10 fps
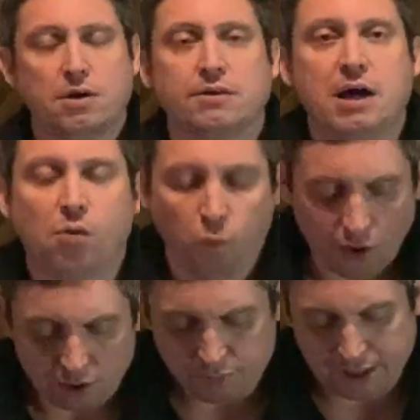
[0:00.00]
Now,
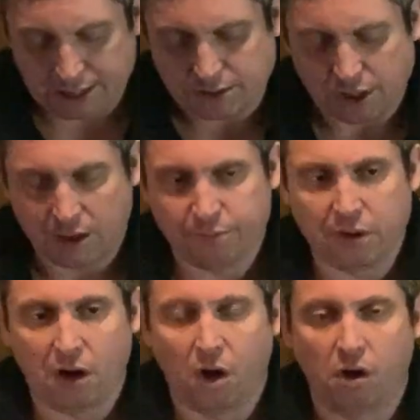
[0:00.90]
one I picked
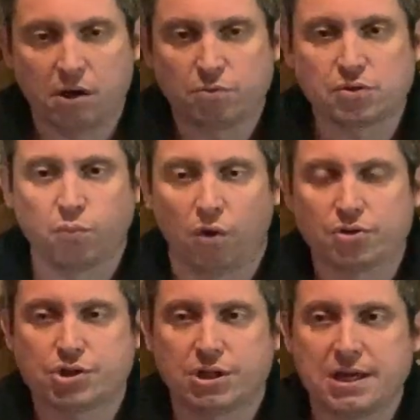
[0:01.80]
up, I was
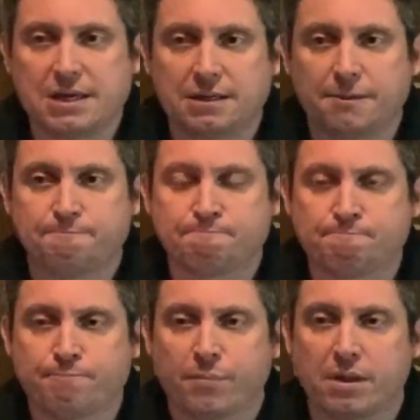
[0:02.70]
watching
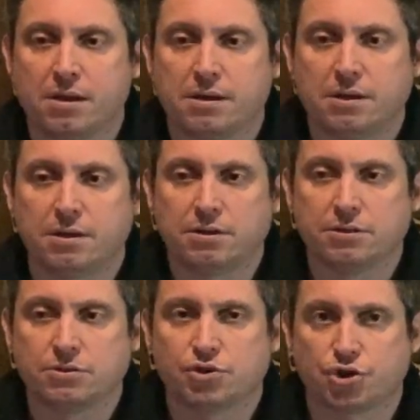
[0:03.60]

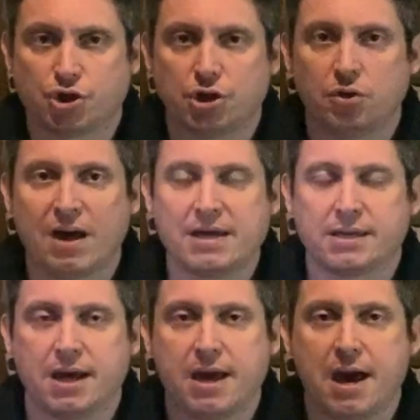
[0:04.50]
Stu,
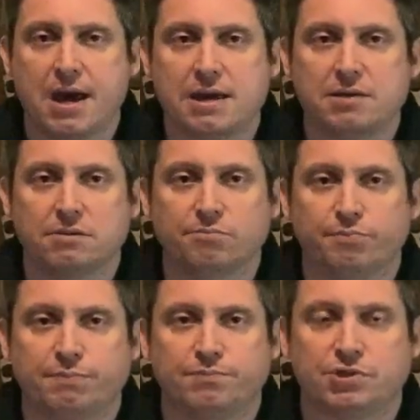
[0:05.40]
aka
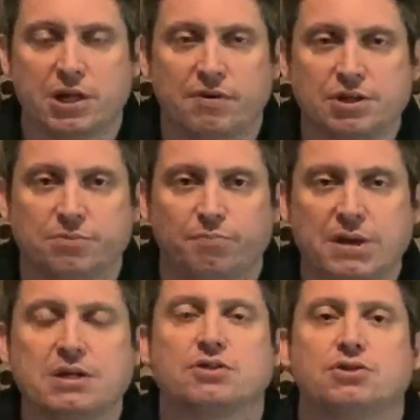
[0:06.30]
Generation
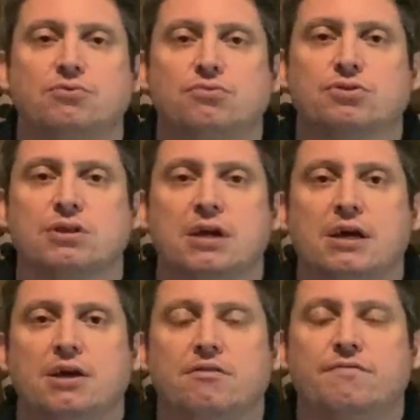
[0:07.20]
Pixels,
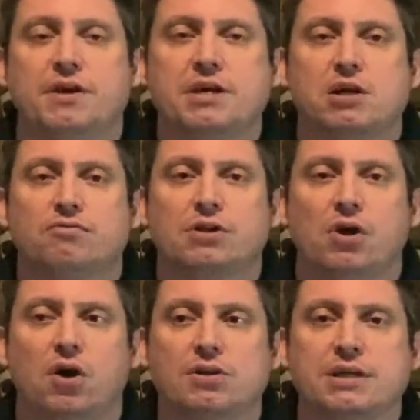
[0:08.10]
video
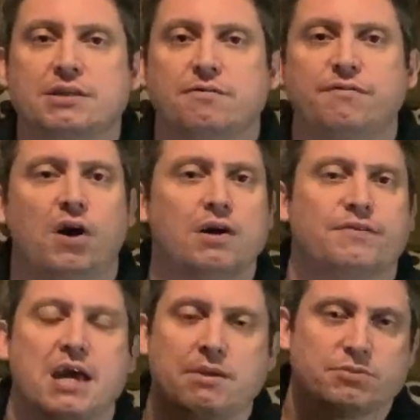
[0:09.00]
regarding the 5
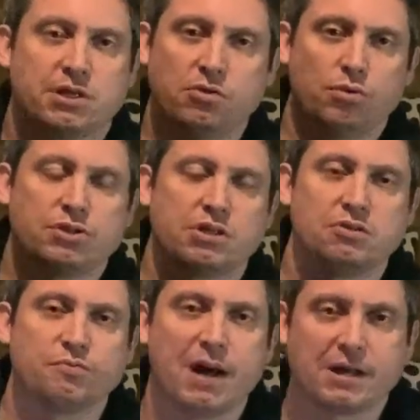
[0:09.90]
games that he always
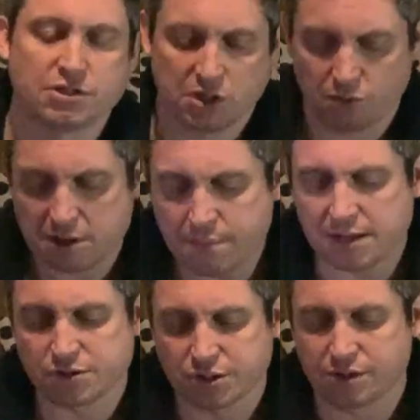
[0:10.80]
goes back to, and he
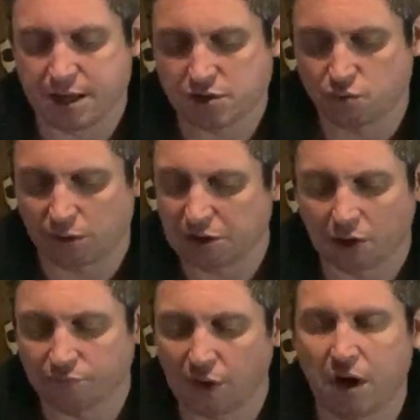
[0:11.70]
mentioned this one, and
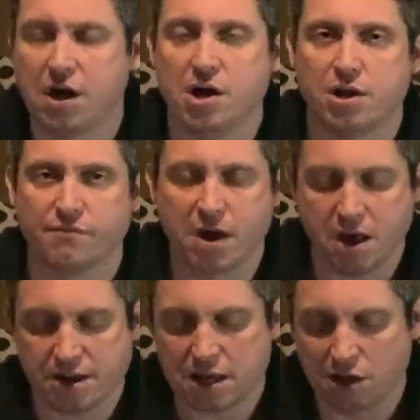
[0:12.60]
I've not heard of it,
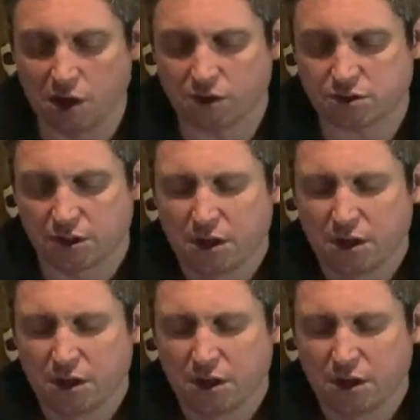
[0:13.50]
and it looked